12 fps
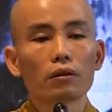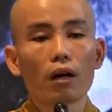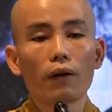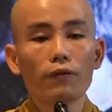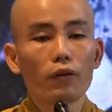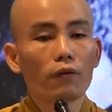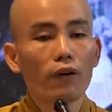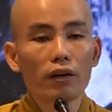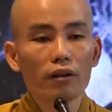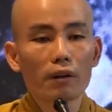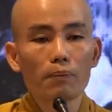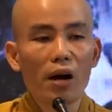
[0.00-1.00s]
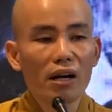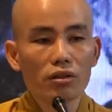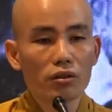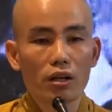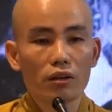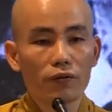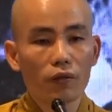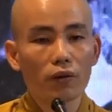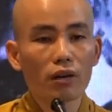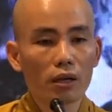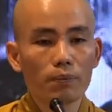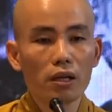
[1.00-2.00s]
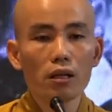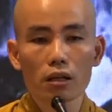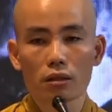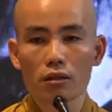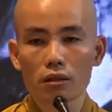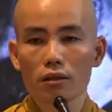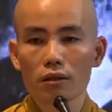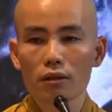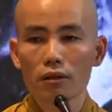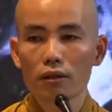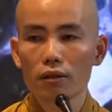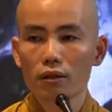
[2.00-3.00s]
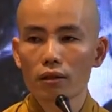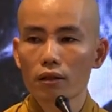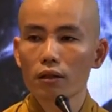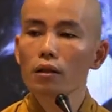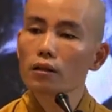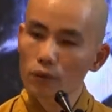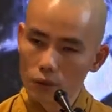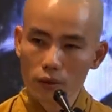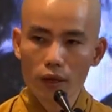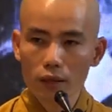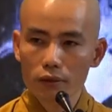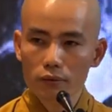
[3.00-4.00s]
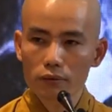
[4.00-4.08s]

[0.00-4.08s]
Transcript: I uh, feel very compassionate for that being. You know that?